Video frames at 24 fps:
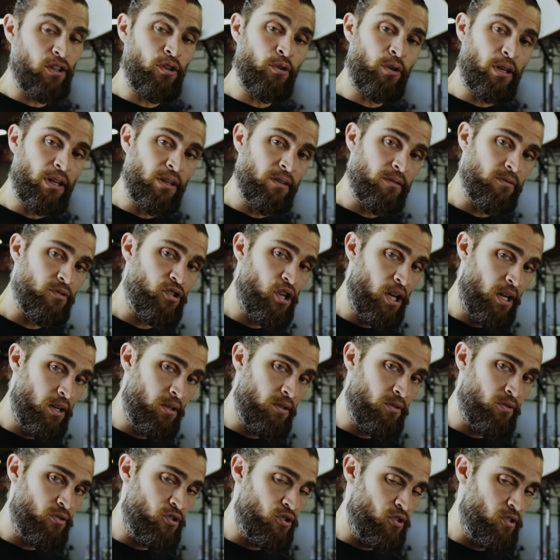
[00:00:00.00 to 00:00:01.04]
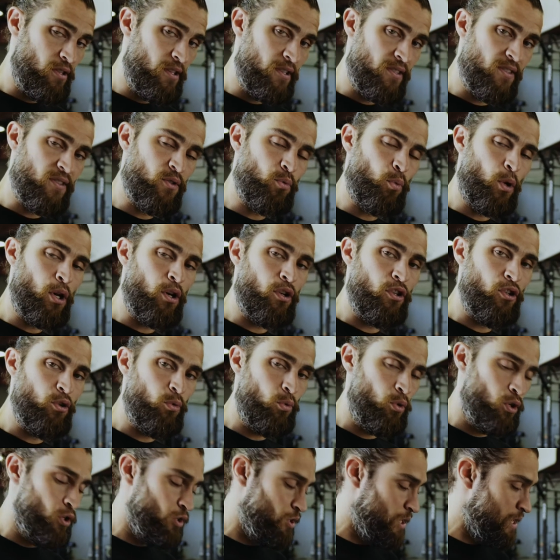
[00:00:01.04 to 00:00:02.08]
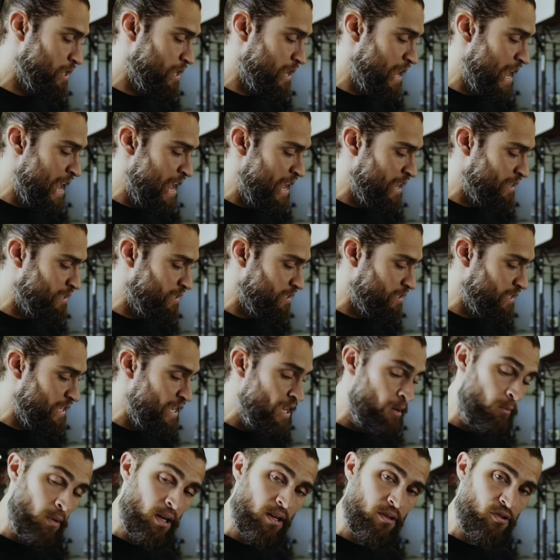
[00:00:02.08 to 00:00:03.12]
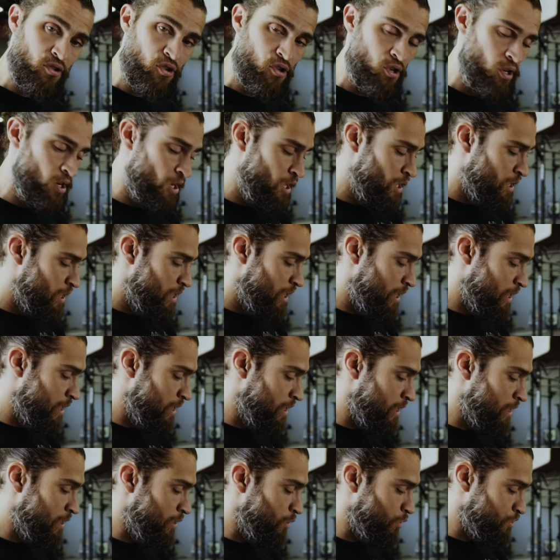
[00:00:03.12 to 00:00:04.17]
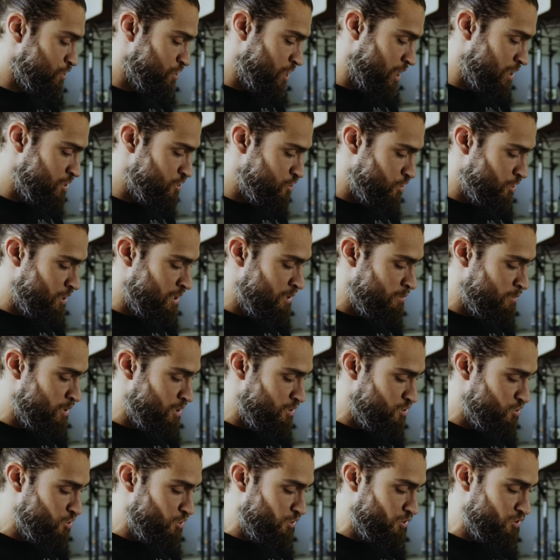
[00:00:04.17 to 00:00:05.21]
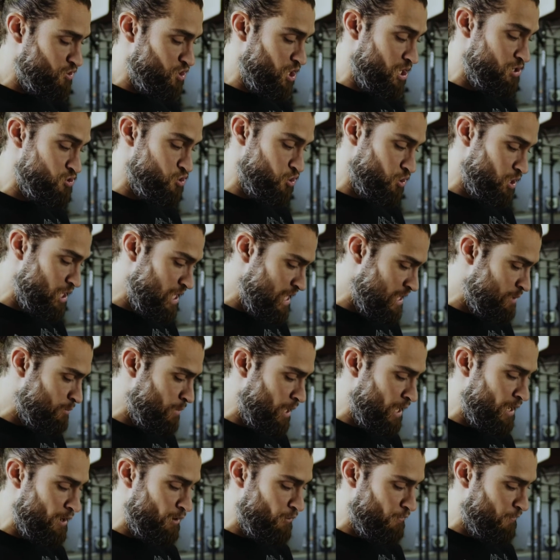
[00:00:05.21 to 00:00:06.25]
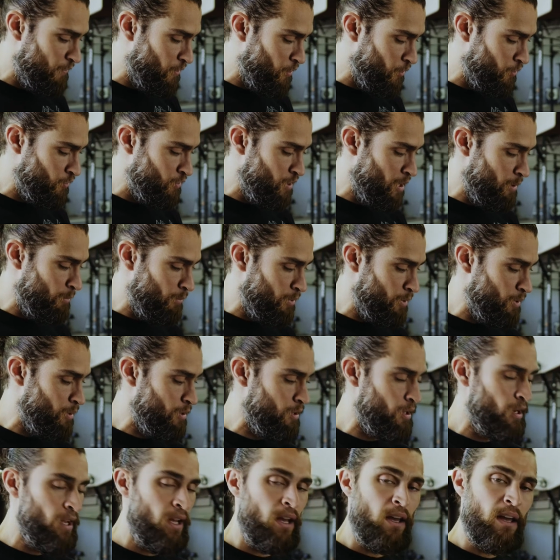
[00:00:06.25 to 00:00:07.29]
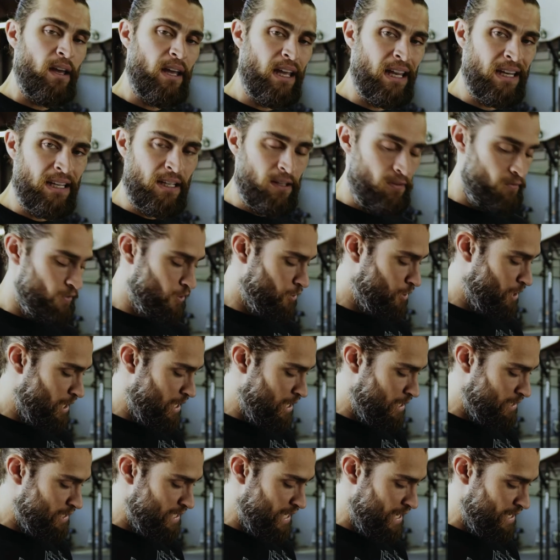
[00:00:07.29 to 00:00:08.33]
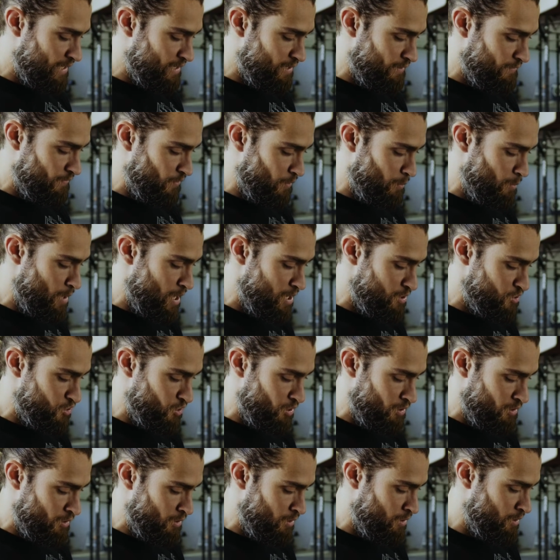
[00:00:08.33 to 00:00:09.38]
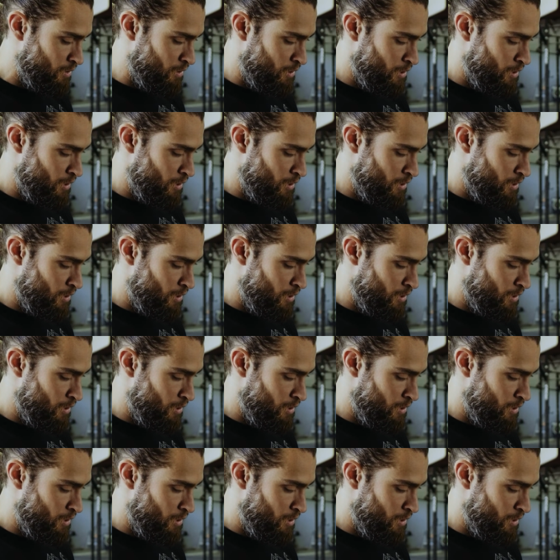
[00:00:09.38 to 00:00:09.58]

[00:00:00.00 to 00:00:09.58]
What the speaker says: You can change, this is where you would add an image or change your image. You can change your email, phone number, any of your contact information.